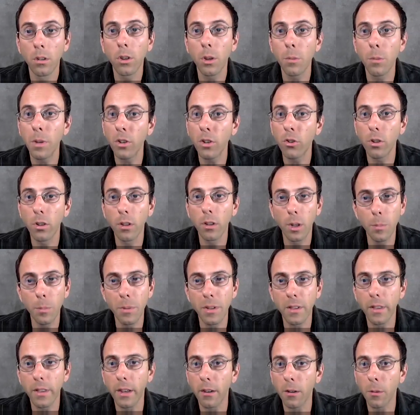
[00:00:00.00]
So you mentioned a little
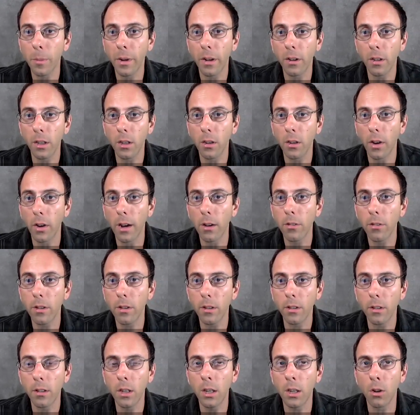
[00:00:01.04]
bit there about, you know, how is
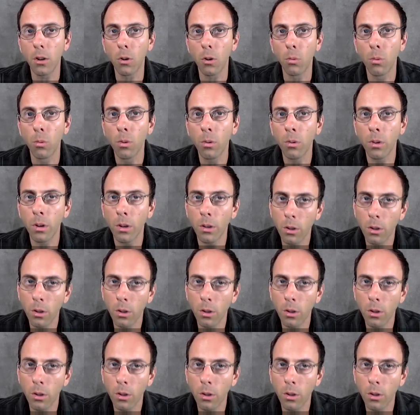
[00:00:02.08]
it, you know,